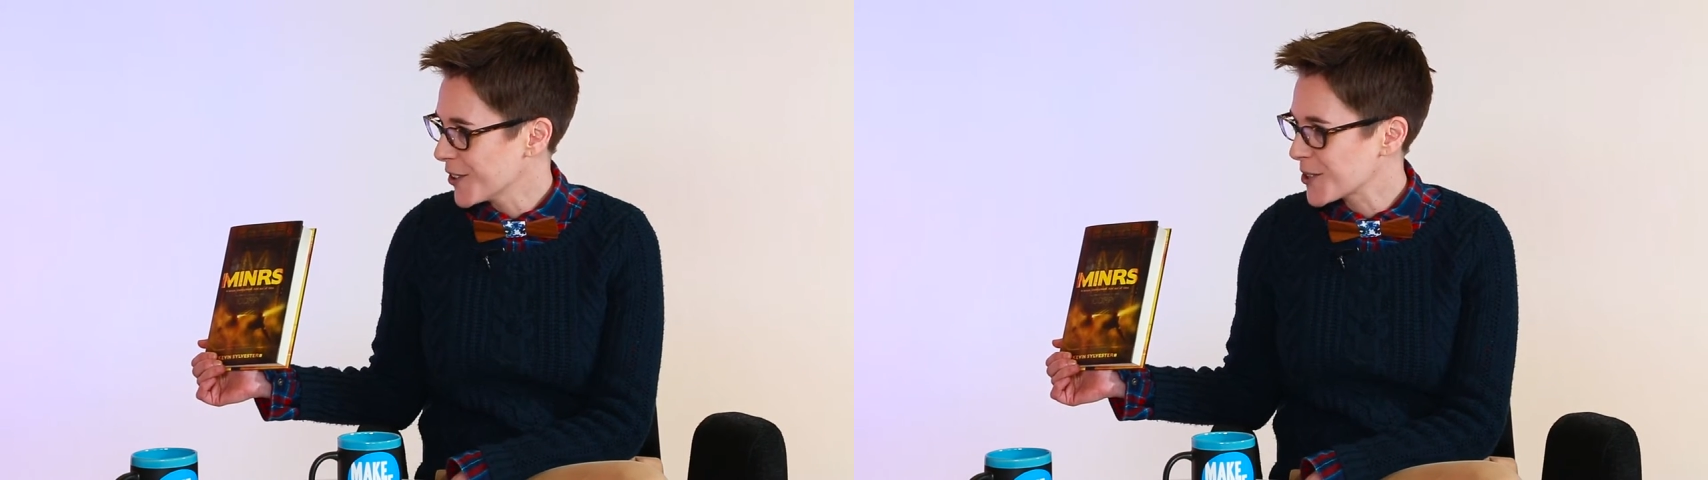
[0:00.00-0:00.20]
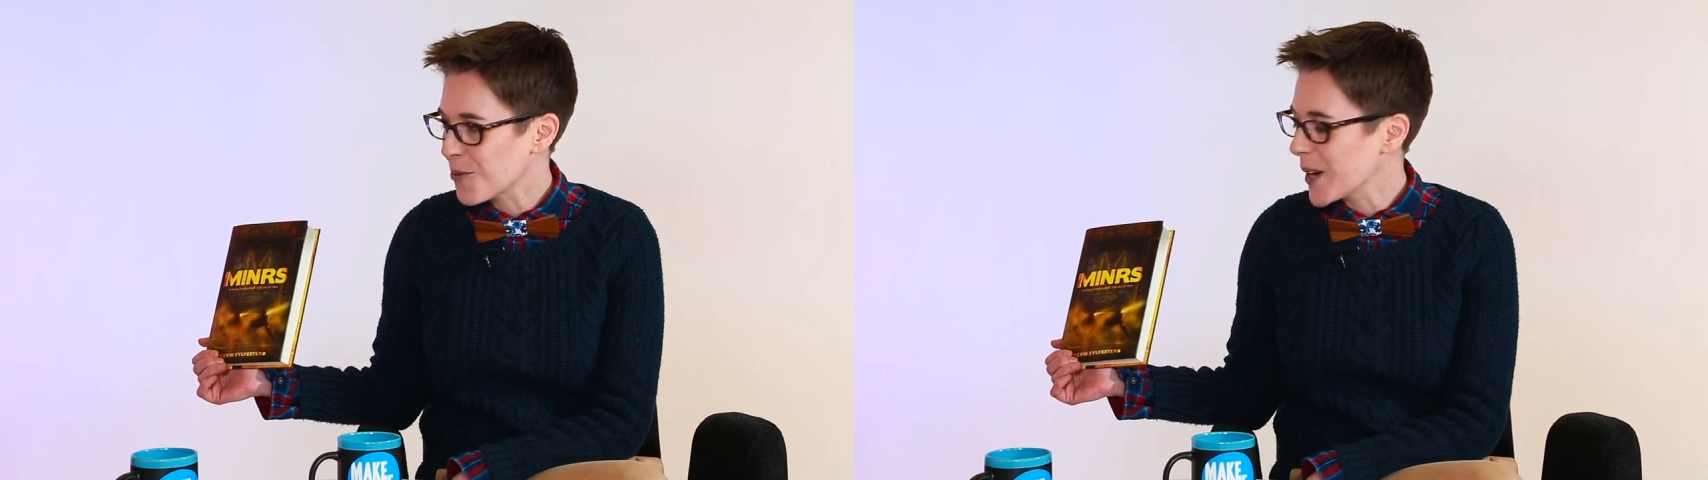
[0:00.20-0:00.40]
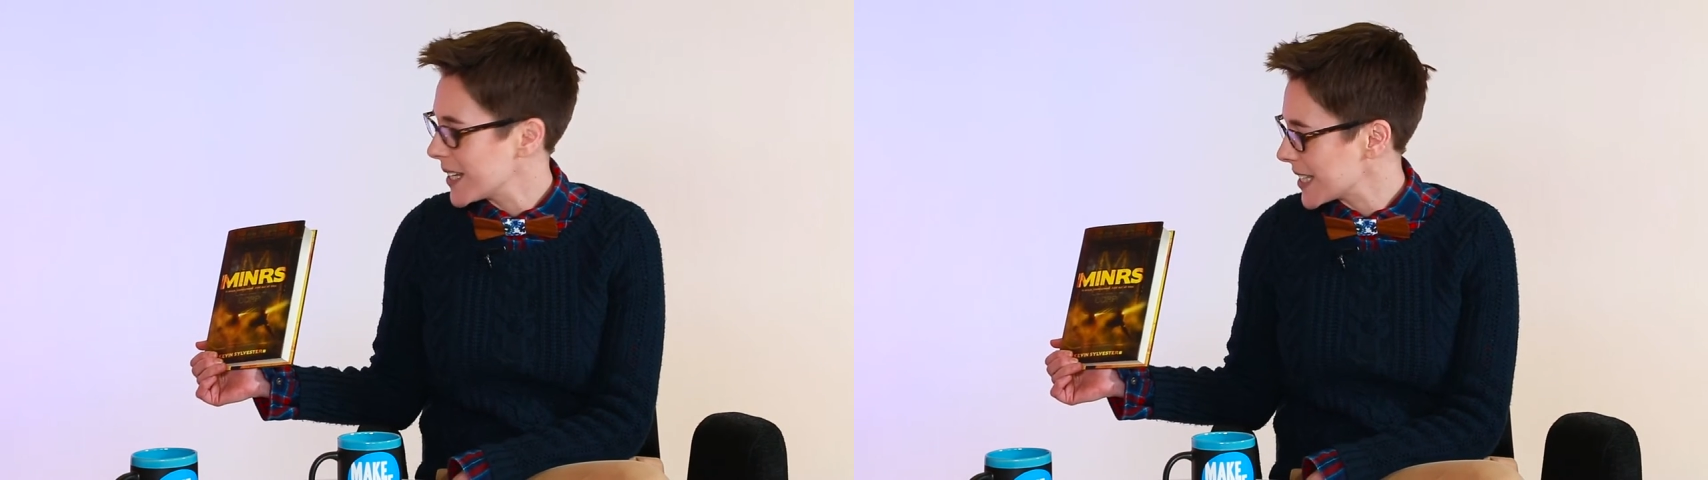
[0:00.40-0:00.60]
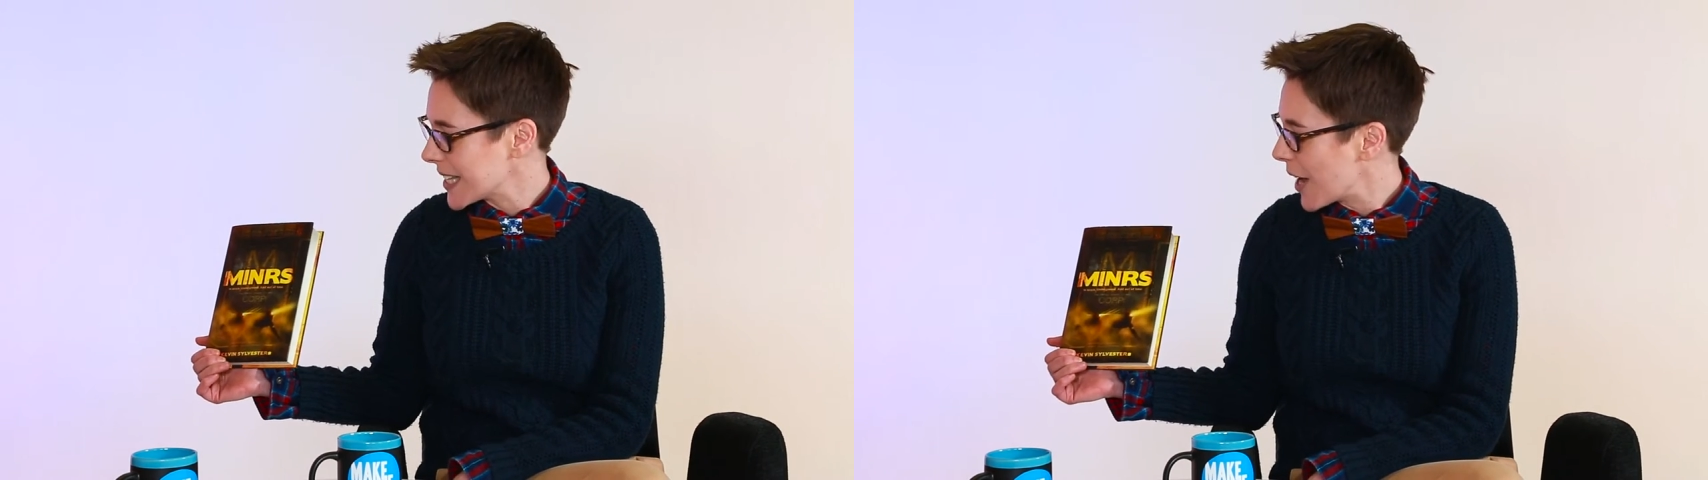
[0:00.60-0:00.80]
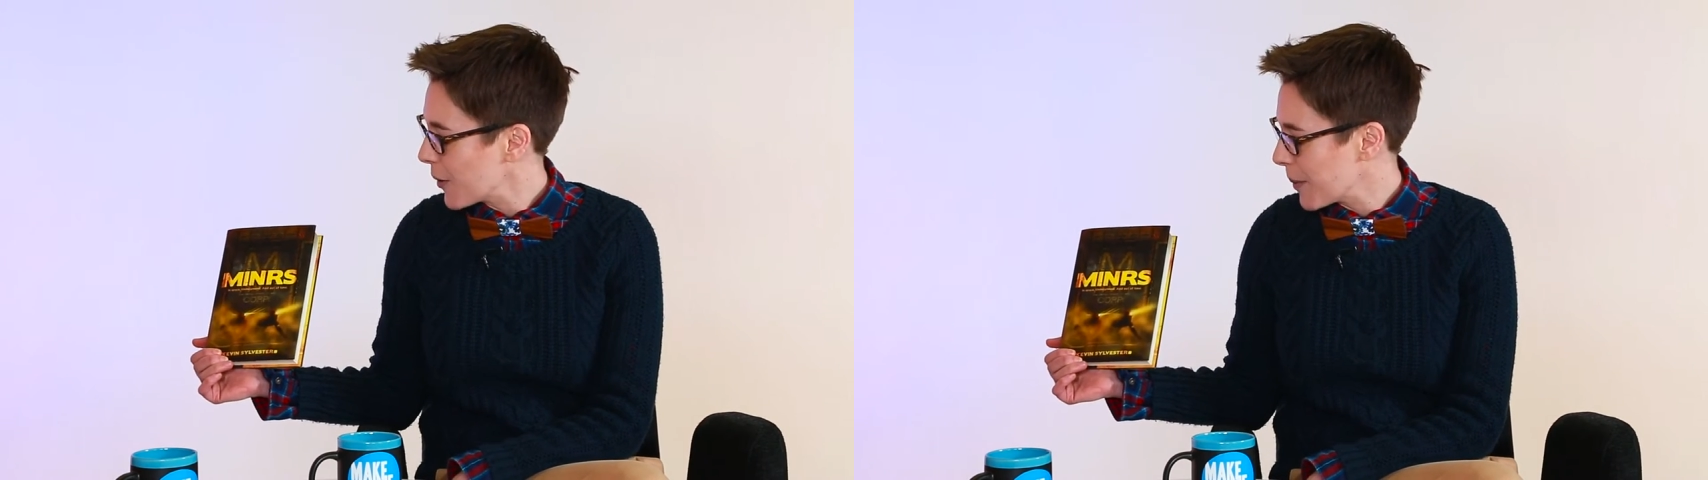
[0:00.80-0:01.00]
So what is this?
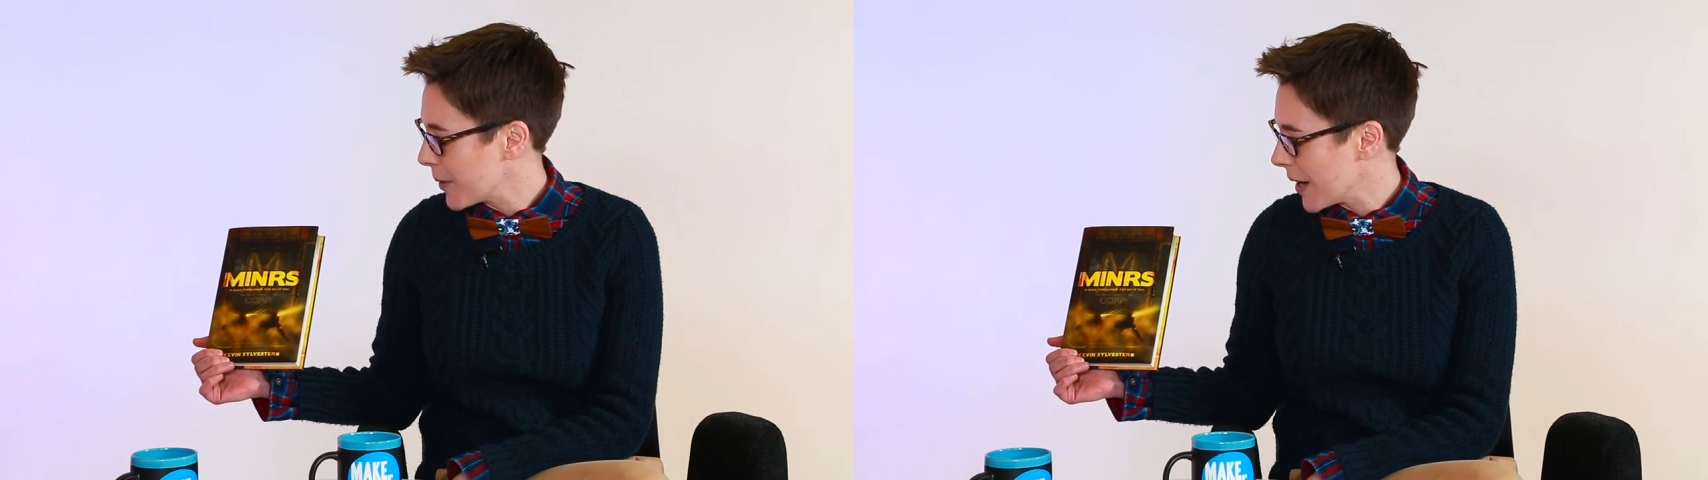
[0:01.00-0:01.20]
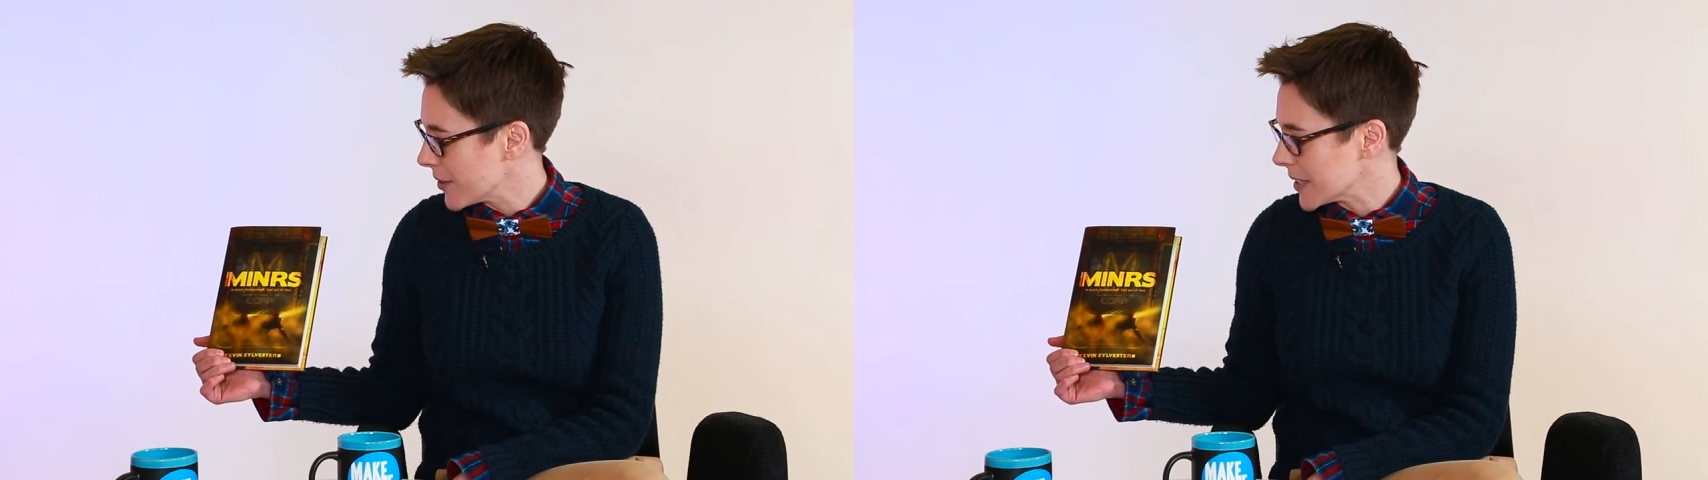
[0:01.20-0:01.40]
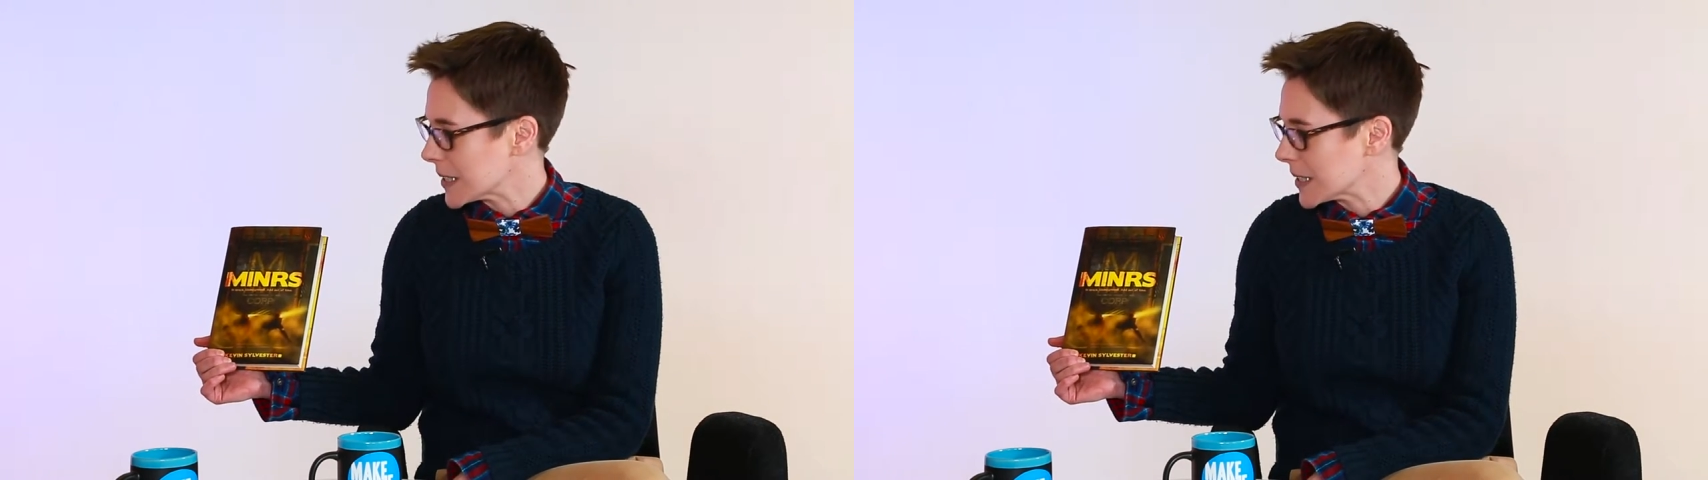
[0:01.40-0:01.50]
How do I pronounce